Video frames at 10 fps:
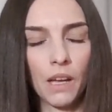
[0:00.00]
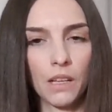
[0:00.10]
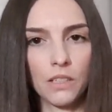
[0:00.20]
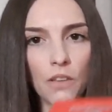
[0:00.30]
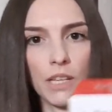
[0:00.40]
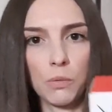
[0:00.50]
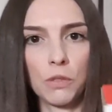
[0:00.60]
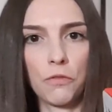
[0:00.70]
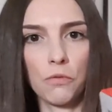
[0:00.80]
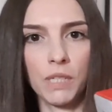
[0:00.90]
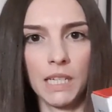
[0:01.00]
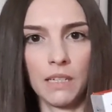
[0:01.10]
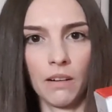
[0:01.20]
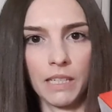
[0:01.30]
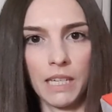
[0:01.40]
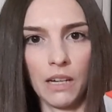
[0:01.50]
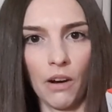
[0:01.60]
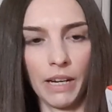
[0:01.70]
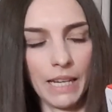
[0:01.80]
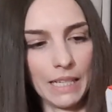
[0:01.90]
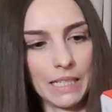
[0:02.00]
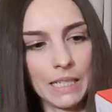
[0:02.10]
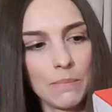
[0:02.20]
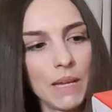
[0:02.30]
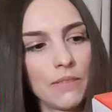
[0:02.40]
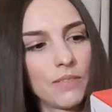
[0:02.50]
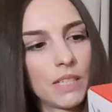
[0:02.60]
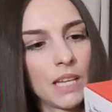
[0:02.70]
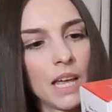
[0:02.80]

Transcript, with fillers: so this was 14.99 in smith's